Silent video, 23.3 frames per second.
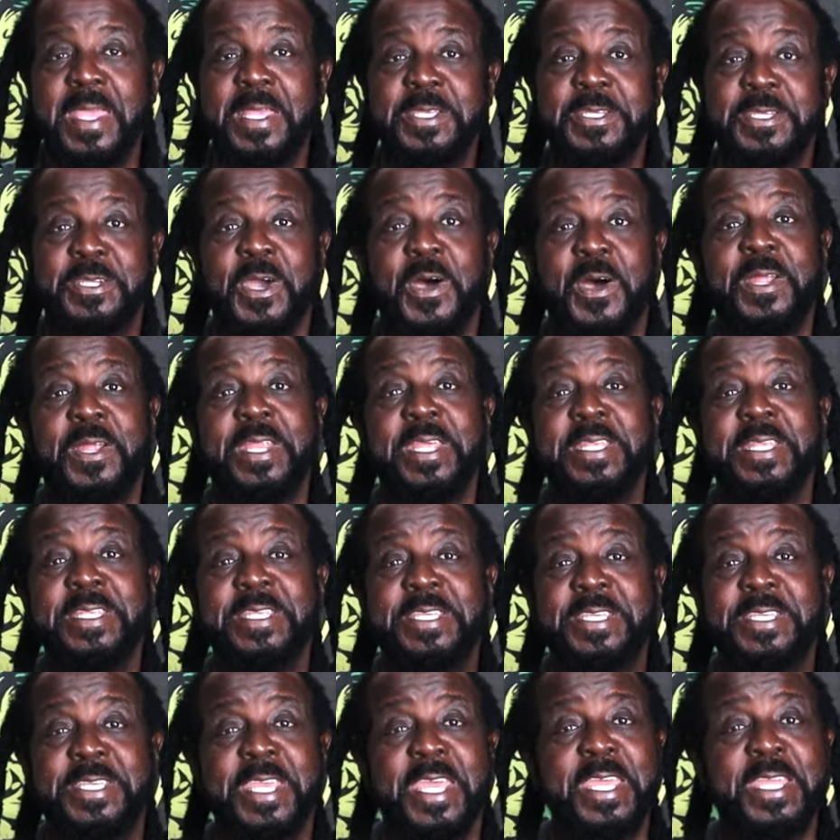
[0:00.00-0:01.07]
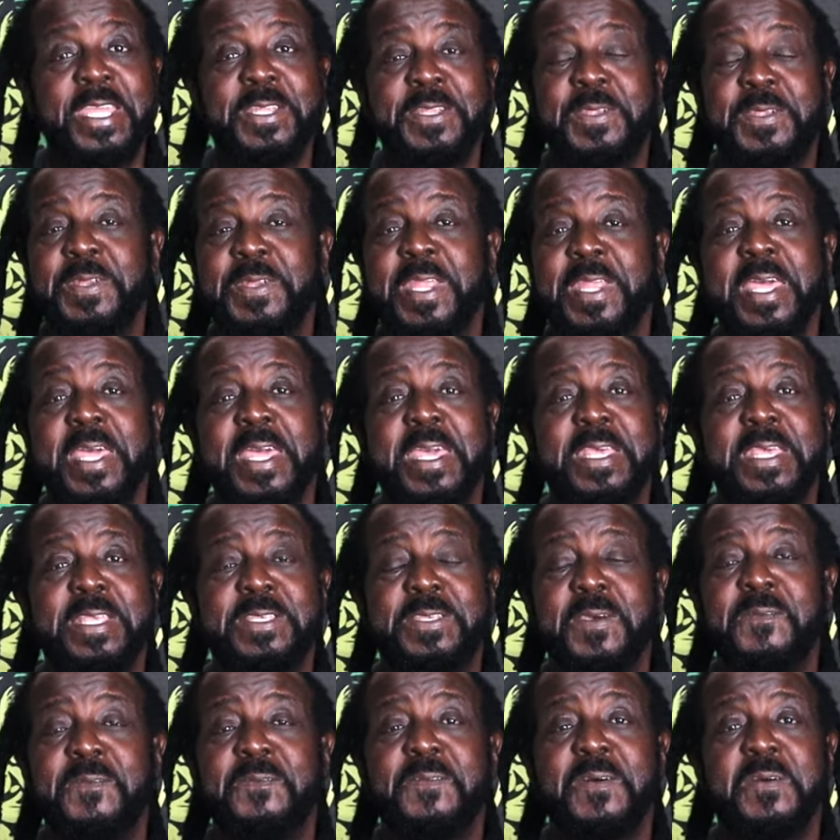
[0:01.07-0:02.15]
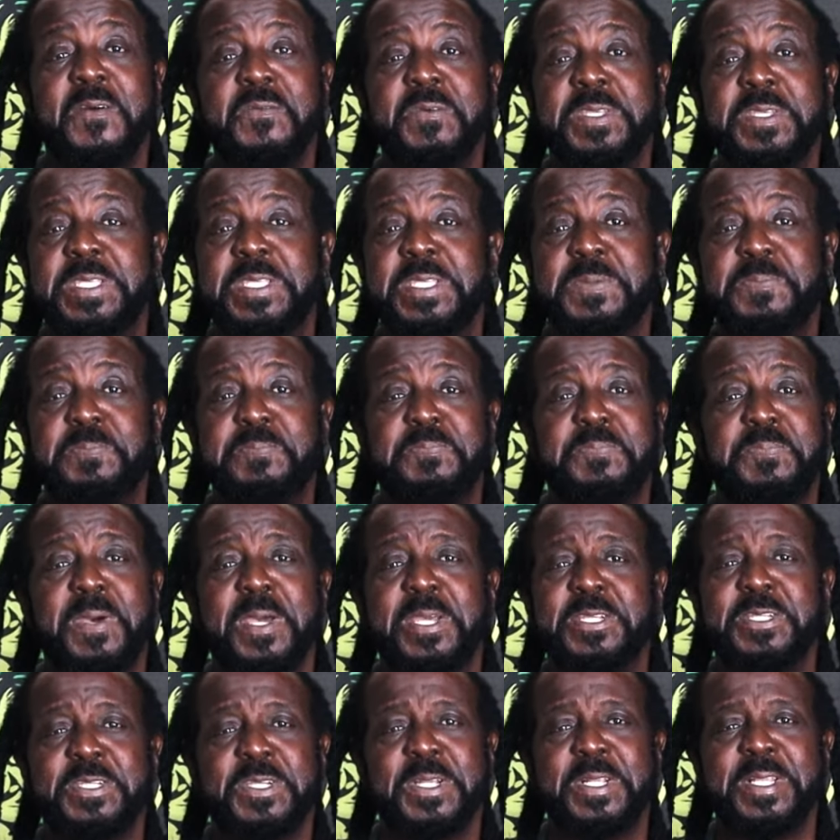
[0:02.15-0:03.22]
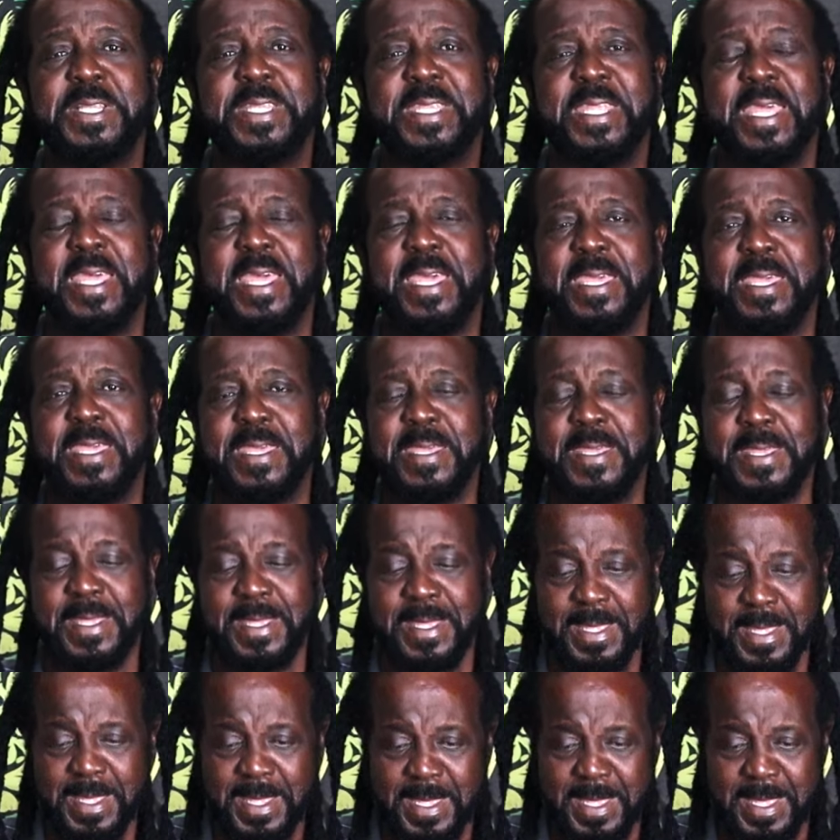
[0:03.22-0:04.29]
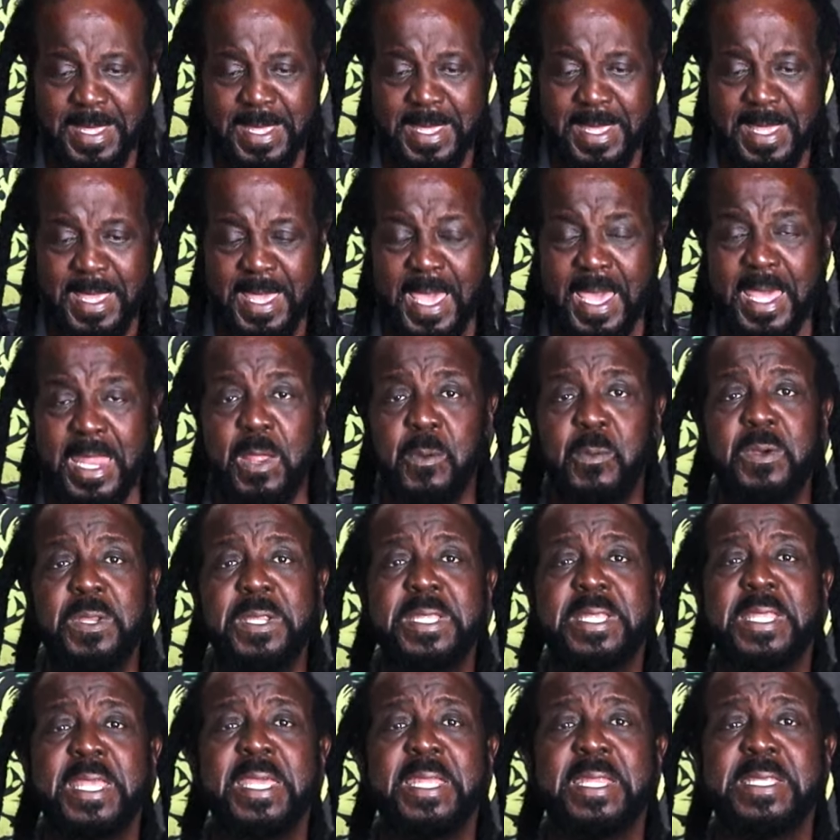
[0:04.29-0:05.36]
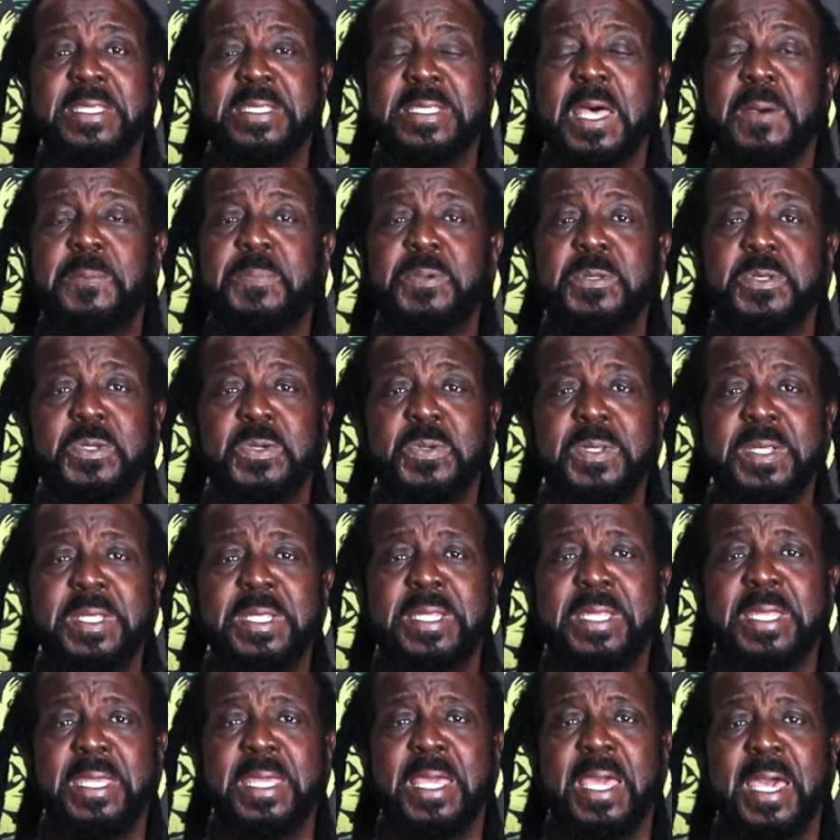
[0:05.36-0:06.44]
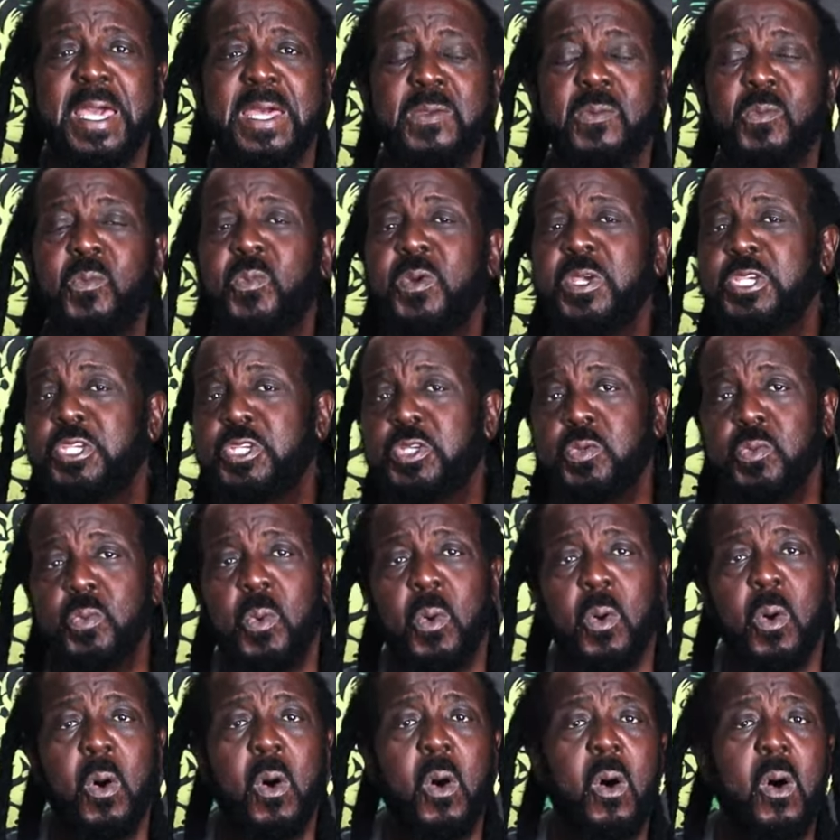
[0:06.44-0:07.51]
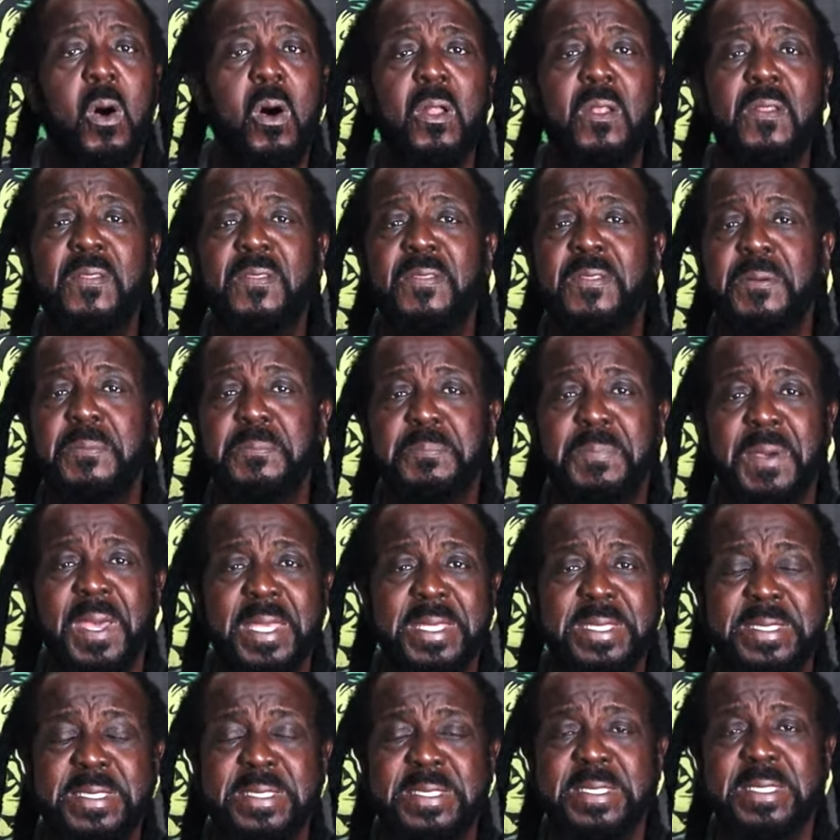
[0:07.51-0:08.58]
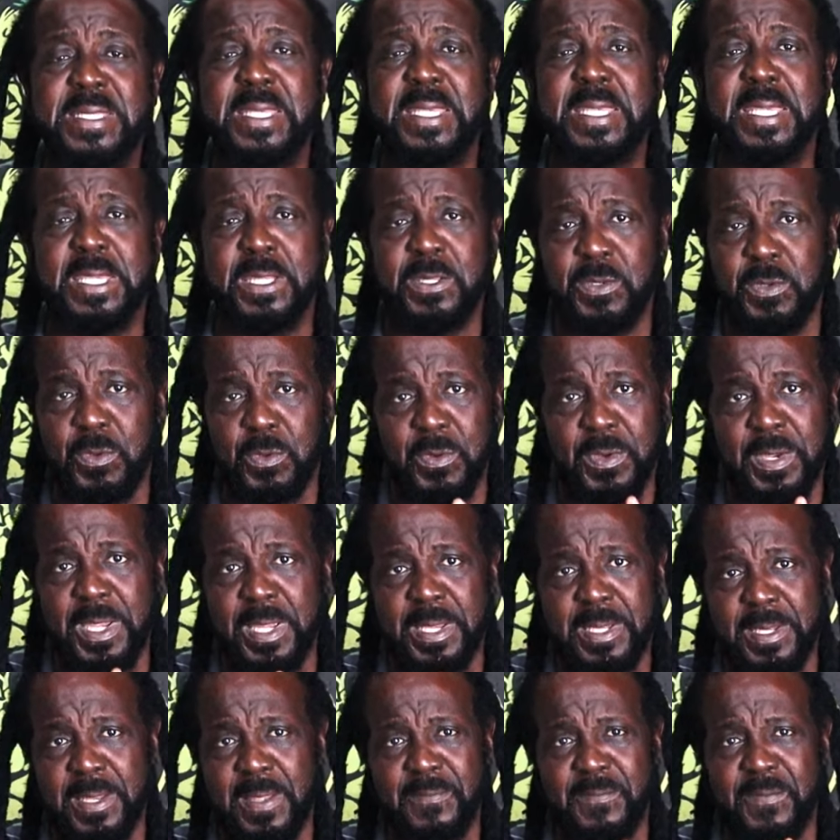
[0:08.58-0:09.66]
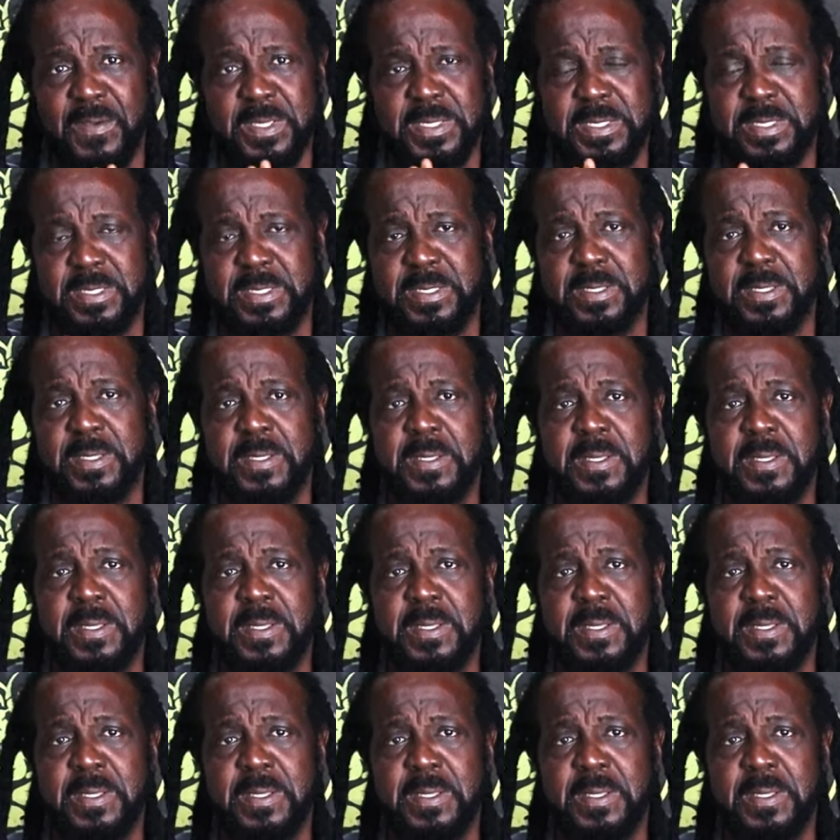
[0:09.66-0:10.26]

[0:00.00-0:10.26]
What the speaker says: Shawn and Shane, today is your very special day. And I want to take this opportunity and wish you all the best in your endeavors.